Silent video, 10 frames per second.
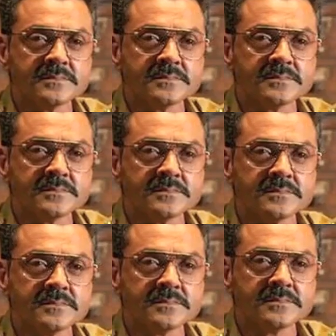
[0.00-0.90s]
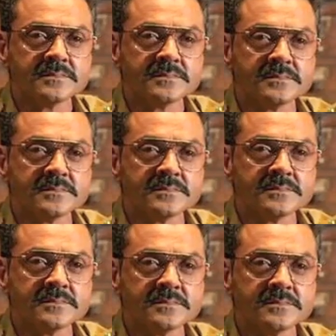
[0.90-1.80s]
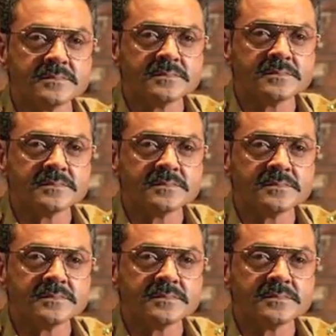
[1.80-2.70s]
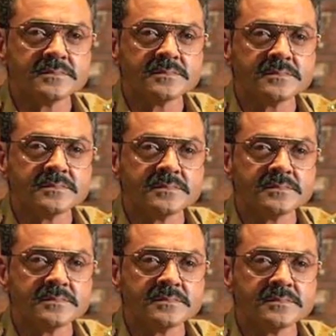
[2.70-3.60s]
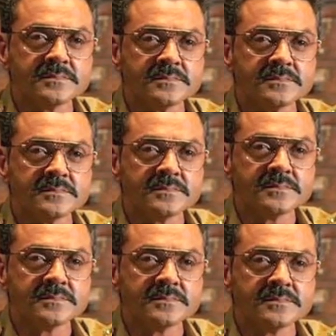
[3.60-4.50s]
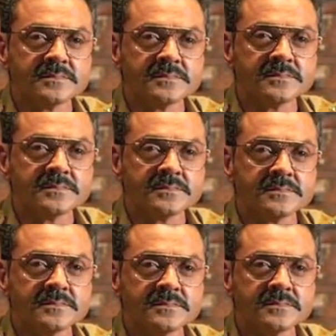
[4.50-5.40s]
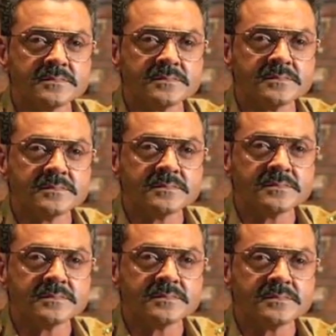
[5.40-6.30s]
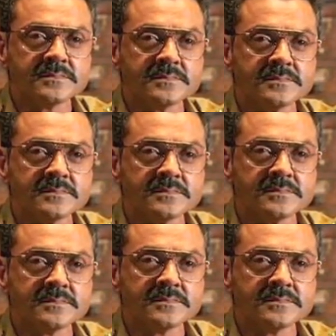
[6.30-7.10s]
[no speech]